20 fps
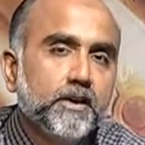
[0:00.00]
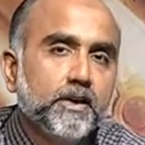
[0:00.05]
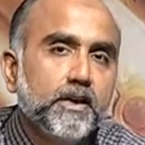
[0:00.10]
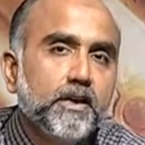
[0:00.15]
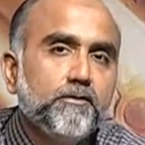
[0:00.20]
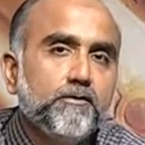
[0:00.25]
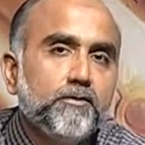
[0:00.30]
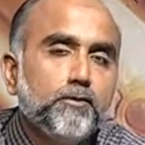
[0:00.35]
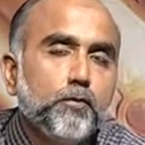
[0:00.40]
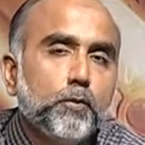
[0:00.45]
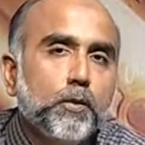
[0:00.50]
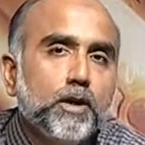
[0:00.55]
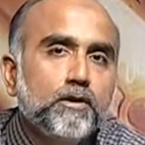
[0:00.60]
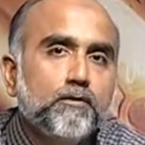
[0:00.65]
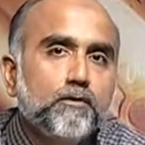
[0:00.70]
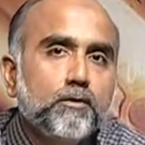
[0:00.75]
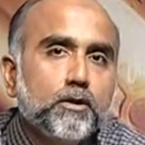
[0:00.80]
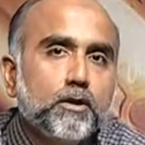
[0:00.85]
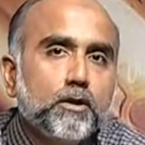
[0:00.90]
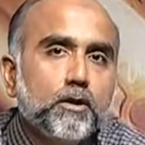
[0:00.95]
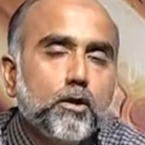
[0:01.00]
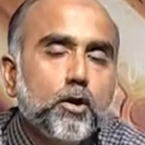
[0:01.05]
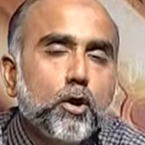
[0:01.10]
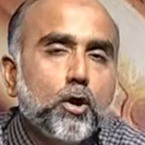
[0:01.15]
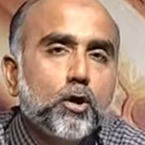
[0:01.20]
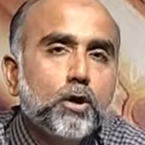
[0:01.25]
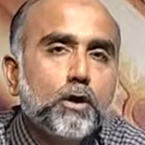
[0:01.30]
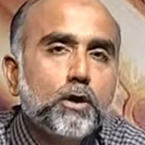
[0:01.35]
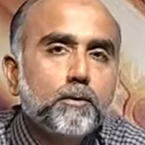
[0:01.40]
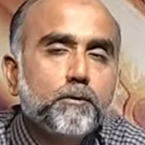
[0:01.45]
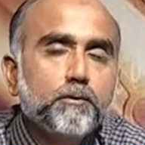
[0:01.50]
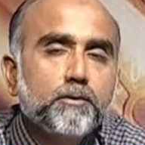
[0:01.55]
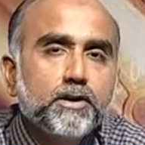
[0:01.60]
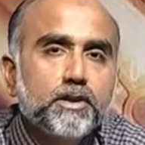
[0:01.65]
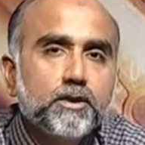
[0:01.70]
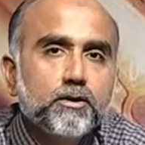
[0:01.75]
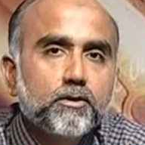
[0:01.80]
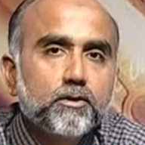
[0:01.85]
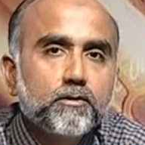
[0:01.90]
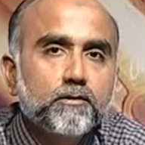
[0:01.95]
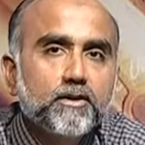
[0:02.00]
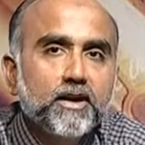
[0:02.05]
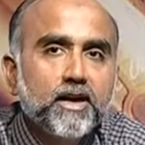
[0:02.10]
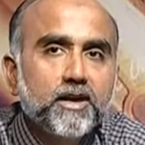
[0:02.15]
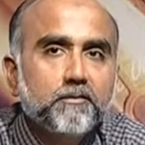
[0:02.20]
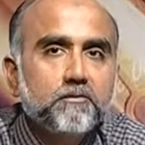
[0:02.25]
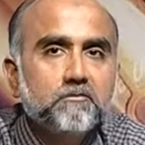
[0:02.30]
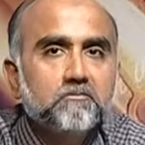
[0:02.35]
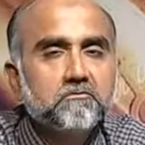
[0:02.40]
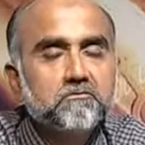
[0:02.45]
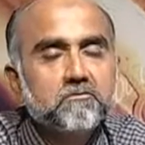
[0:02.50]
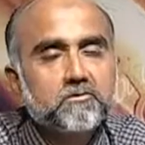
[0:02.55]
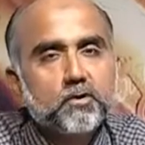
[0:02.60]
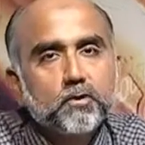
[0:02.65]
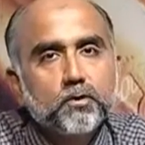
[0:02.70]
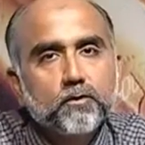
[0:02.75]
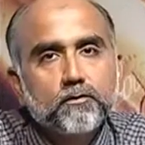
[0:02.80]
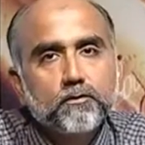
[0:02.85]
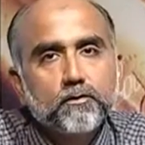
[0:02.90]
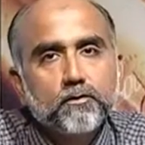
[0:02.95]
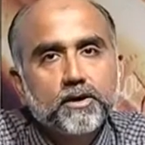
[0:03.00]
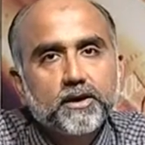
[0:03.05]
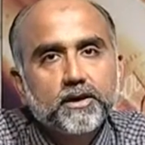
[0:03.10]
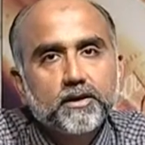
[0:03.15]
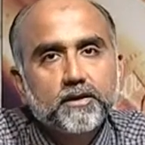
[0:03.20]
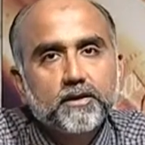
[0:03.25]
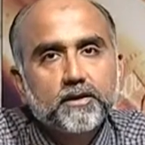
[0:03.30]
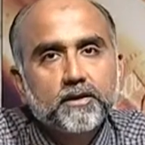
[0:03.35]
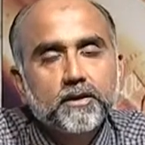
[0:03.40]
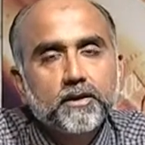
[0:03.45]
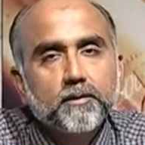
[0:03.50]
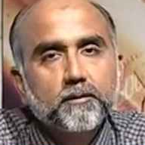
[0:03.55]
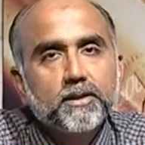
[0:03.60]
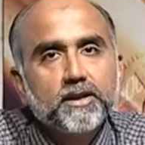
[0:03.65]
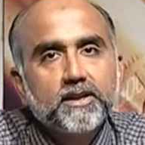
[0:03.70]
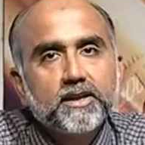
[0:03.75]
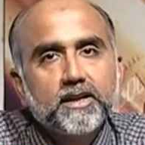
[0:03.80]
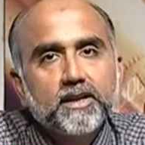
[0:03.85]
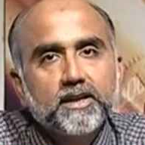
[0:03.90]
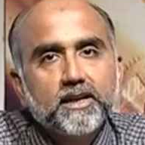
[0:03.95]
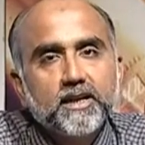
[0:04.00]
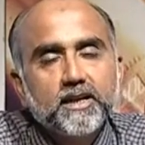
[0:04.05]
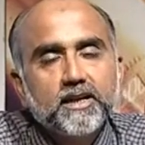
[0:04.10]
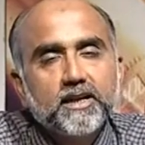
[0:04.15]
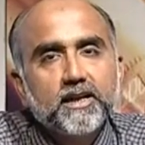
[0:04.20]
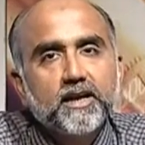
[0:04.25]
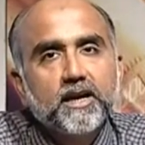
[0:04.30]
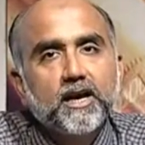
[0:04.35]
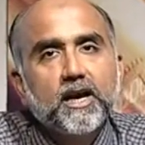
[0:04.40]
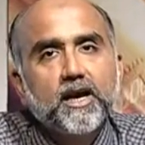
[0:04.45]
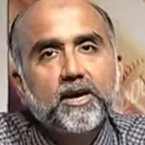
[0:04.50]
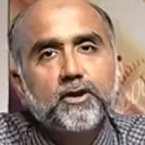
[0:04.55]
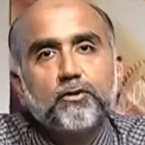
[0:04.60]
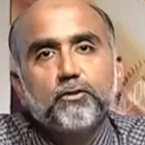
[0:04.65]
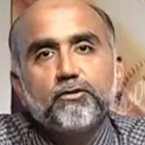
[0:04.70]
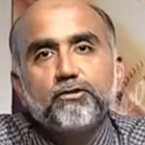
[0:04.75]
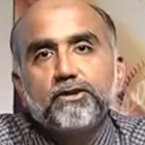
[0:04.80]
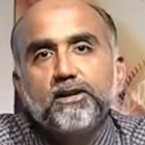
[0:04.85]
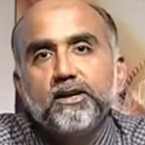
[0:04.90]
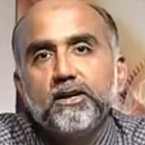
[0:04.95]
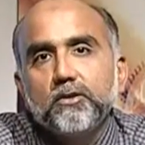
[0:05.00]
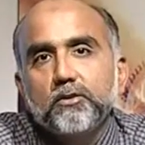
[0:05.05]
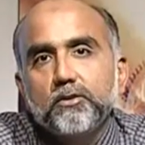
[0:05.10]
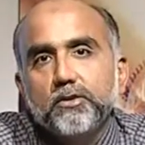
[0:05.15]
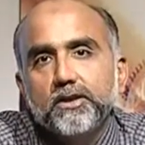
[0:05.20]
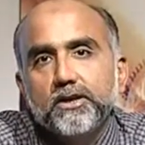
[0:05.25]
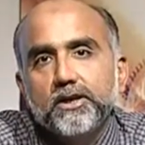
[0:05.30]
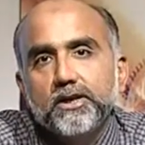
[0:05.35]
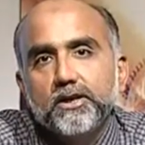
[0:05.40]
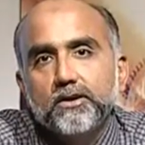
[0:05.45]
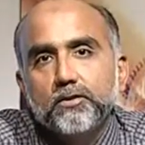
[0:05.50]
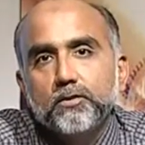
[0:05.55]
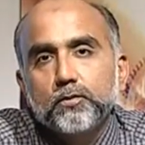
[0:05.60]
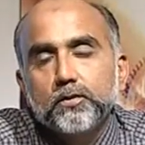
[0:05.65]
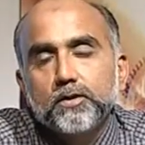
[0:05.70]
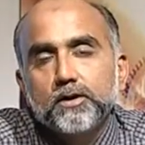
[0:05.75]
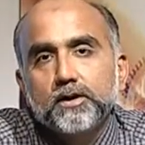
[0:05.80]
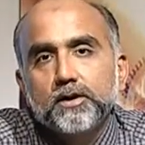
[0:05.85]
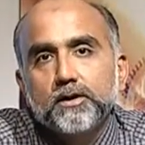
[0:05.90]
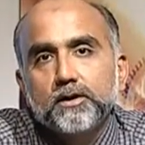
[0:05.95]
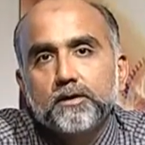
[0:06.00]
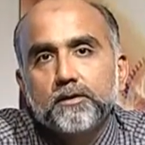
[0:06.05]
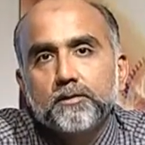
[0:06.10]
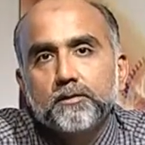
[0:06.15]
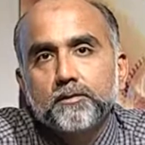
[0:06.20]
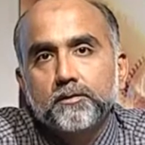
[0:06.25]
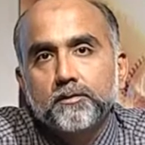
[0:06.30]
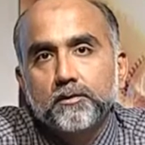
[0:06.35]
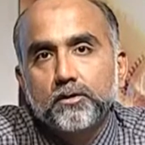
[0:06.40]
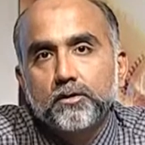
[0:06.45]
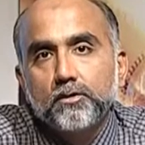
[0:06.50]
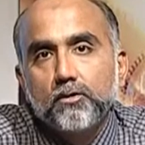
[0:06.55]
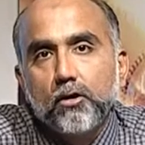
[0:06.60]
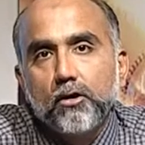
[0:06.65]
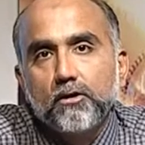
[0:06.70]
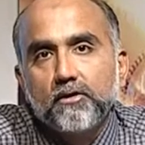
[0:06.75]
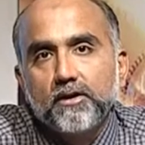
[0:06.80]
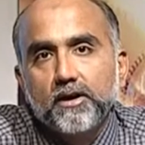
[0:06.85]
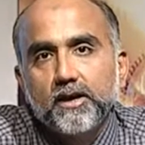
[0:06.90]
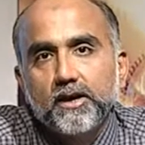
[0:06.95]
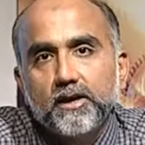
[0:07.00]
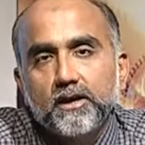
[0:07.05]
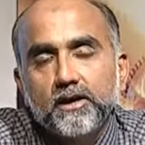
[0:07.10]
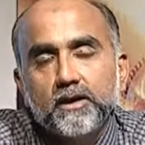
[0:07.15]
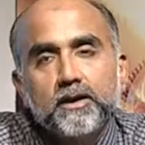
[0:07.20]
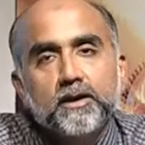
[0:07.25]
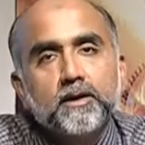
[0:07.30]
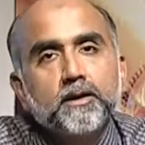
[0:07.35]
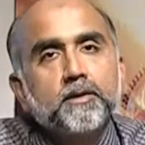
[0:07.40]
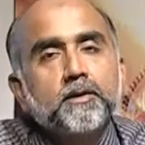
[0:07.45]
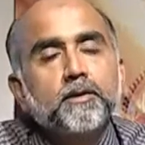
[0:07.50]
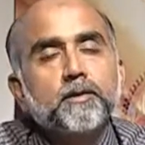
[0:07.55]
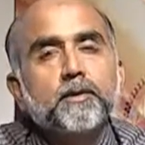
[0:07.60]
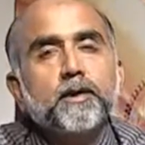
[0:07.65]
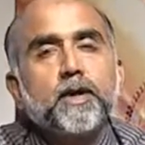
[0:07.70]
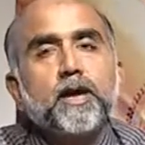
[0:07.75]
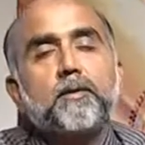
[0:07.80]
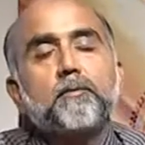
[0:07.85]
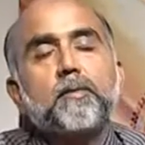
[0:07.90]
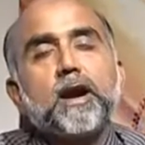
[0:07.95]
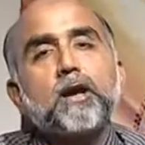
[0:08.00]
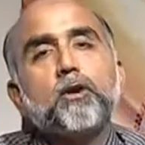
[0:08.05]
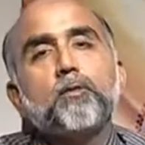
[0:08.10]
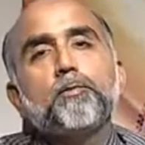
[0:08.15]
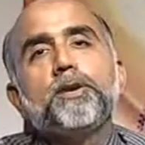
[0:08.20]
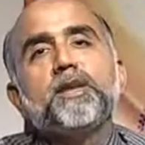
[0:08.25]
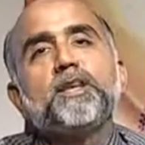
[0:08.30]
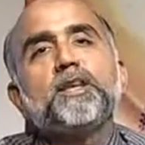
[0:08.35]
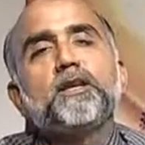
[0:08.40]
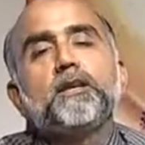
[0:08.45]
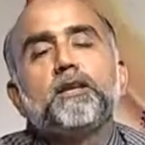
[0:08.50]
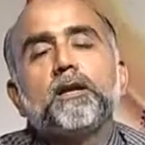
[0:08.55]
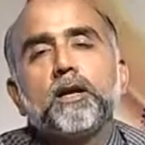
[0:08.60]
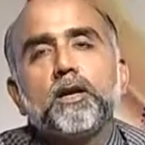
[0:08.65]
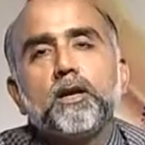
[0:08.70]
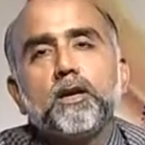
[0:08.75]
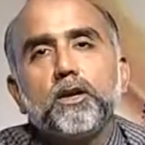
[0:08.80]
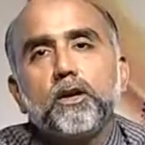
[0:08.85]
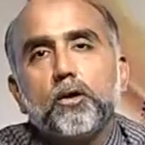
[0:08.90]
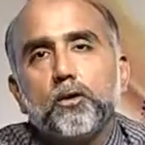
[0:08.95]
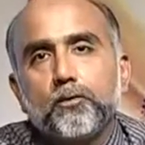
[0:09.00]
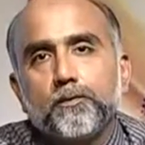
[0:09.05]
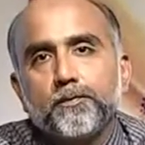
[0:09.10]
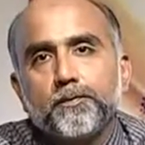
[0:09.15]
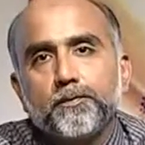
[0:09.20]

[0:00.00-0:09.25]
If you wait for a longer period of time, go for it. But then again, are you really looking into a good alternate? In my opinion, no.